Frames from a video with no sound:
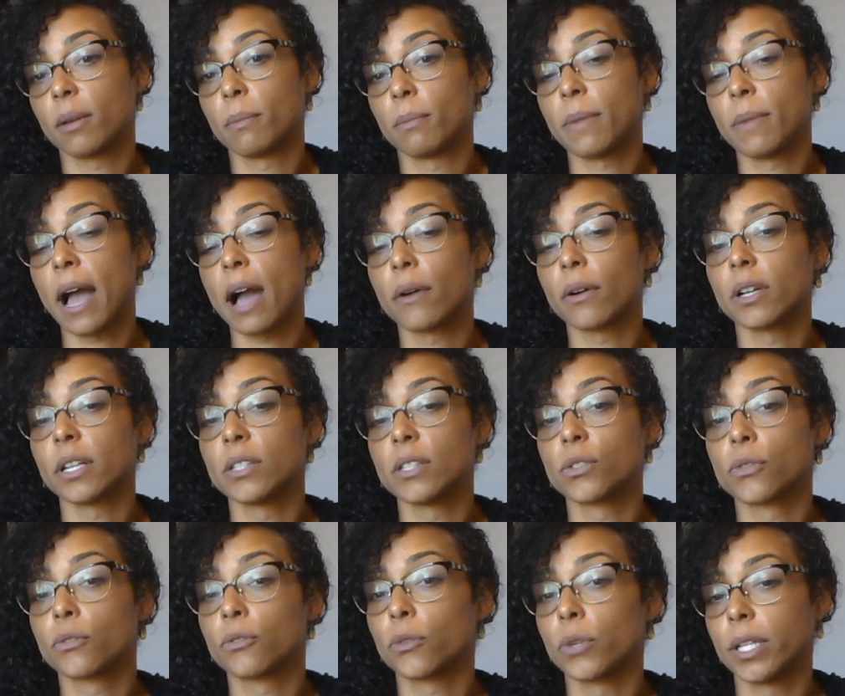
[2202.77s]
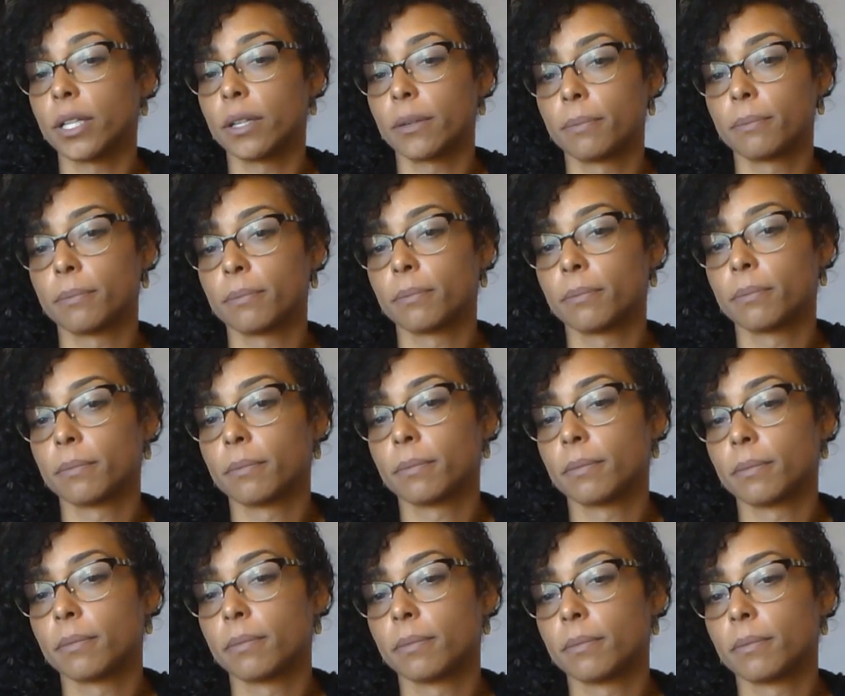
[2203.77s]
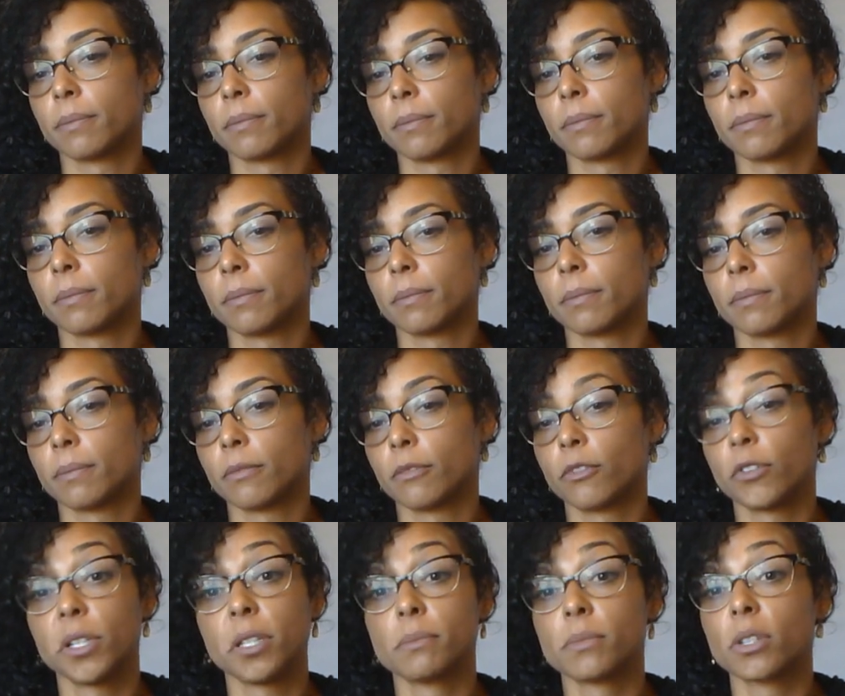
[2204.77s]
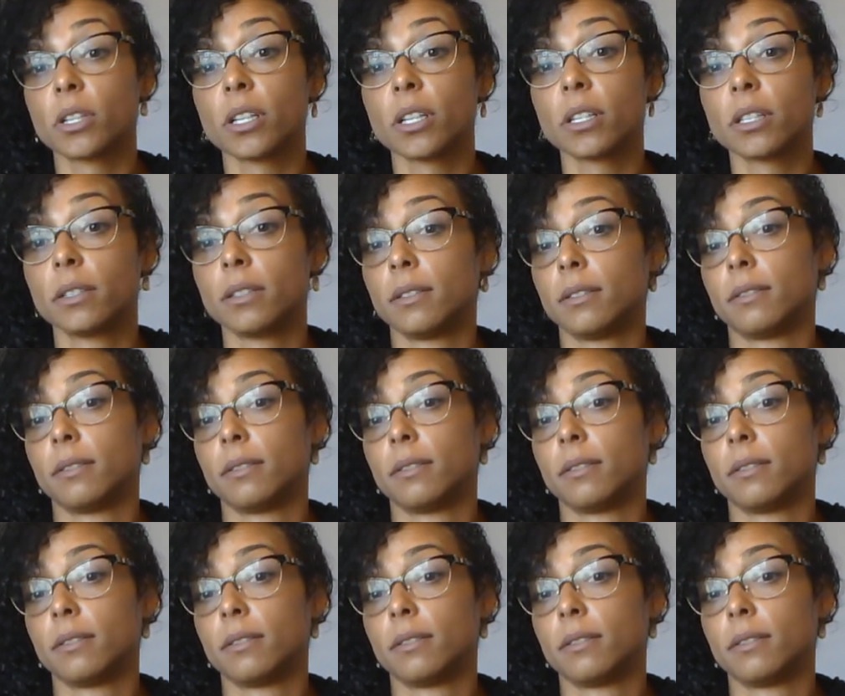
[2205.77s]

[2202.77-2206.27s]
Power is freedom. Freedom's good.